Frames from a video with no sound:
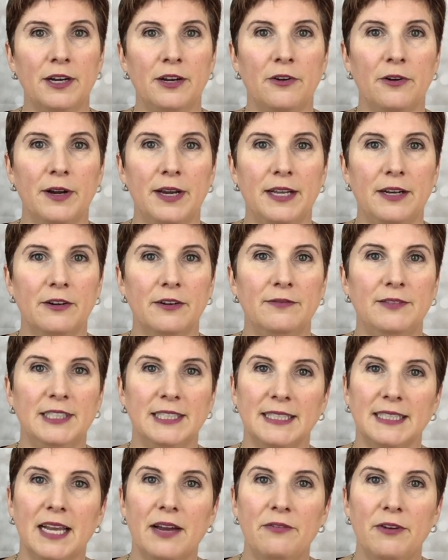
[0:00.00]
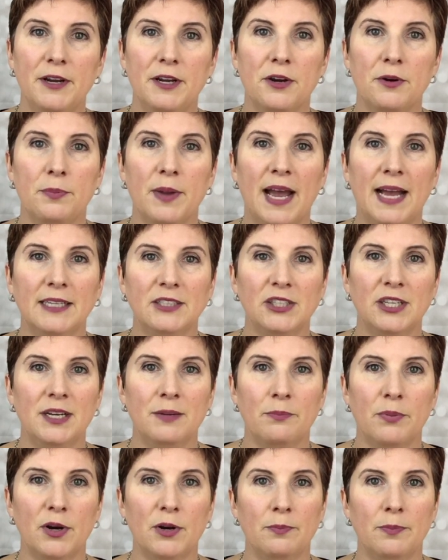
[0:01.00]
and creator of Discovering Your
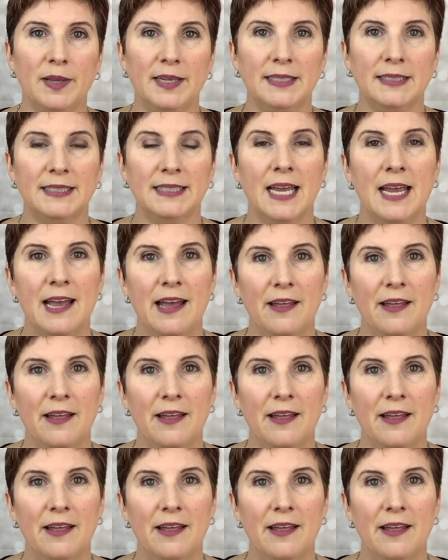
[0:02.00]
Passionate Purpose,